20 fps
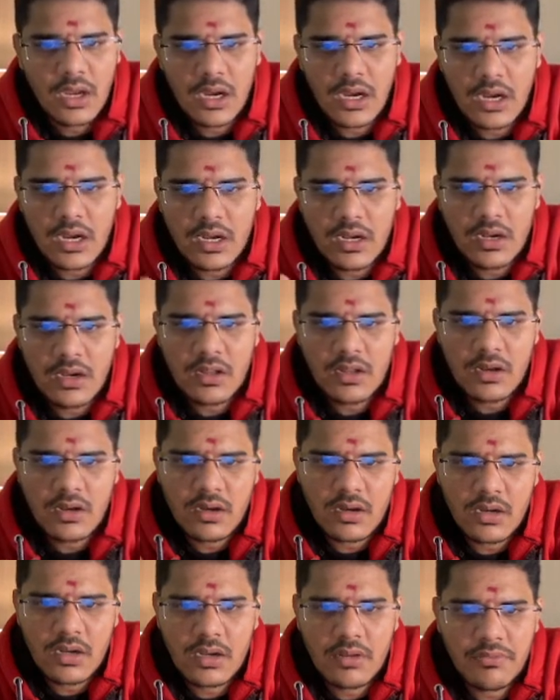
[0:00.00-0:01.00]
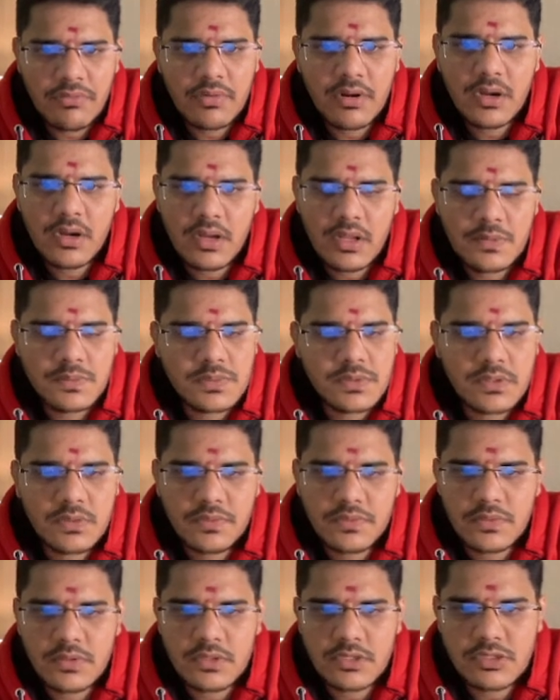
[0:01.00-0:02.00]
and different types
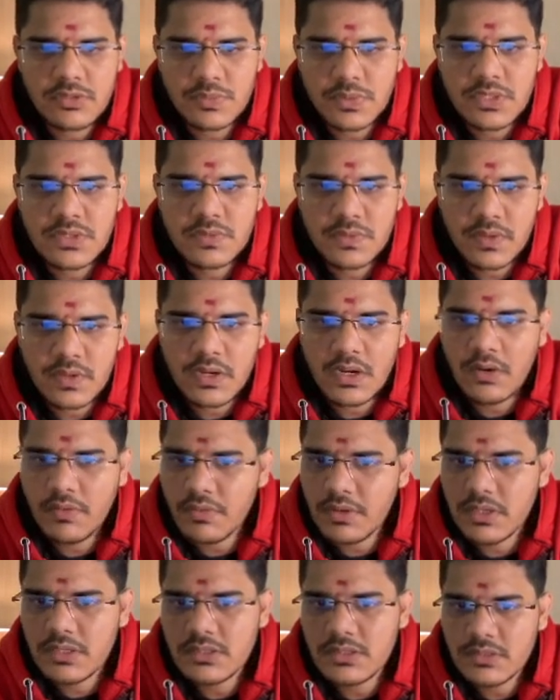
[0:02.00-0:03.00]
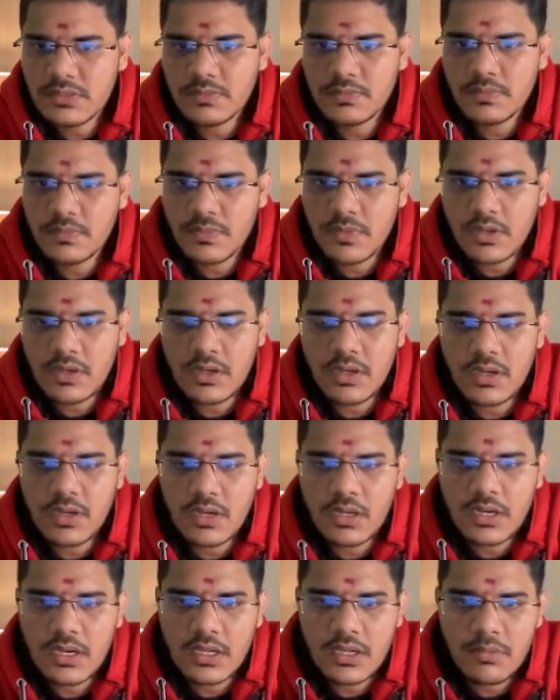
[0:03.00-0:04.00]
of specific gravities,
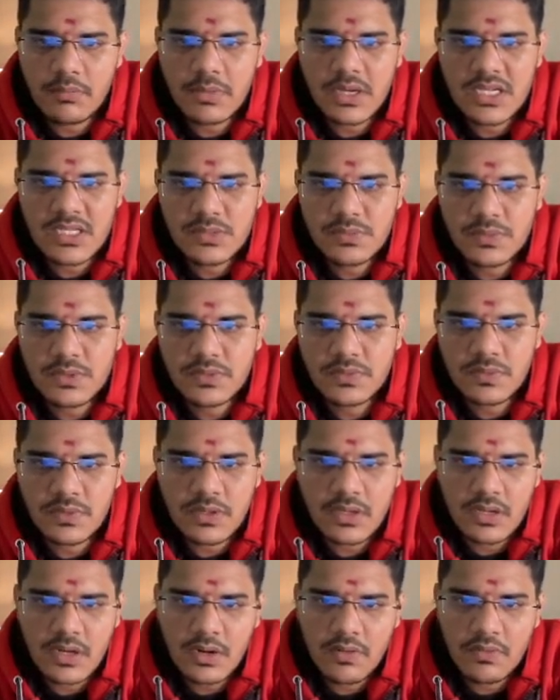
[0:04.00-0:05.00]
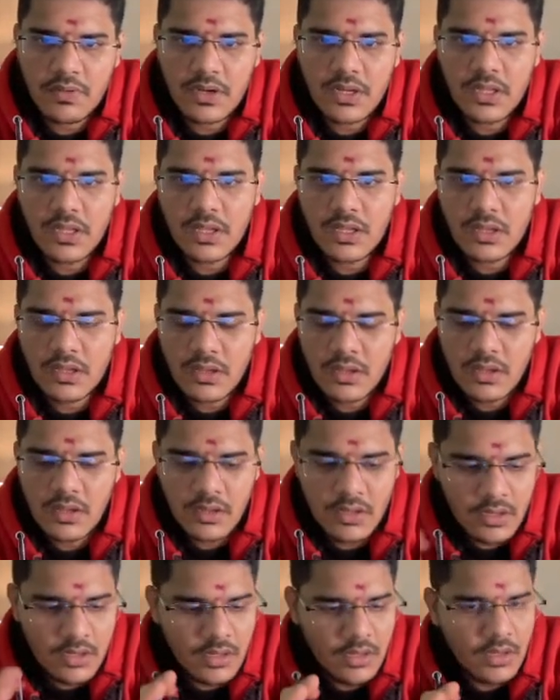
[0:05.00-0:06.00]
like mass specific gravity,
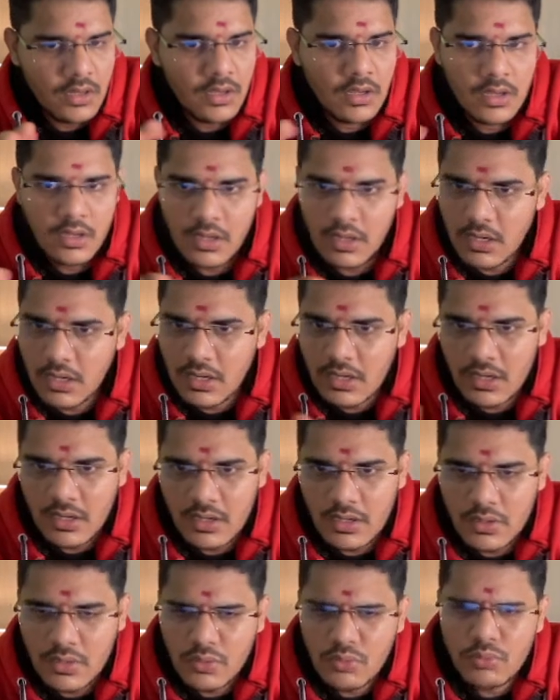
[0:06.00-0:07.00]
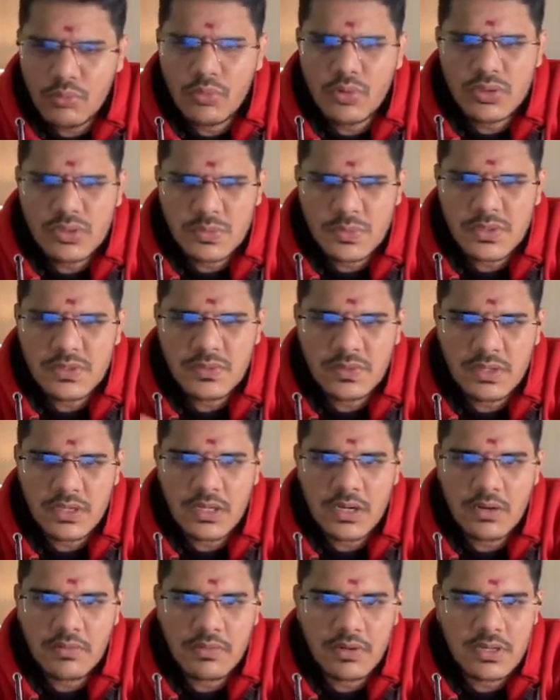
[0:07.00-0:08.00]
and two more specific
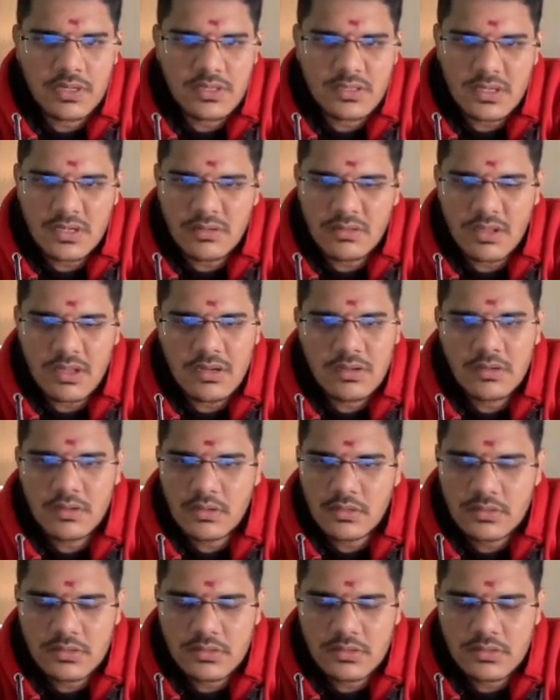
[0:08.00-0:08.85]
gravities are there.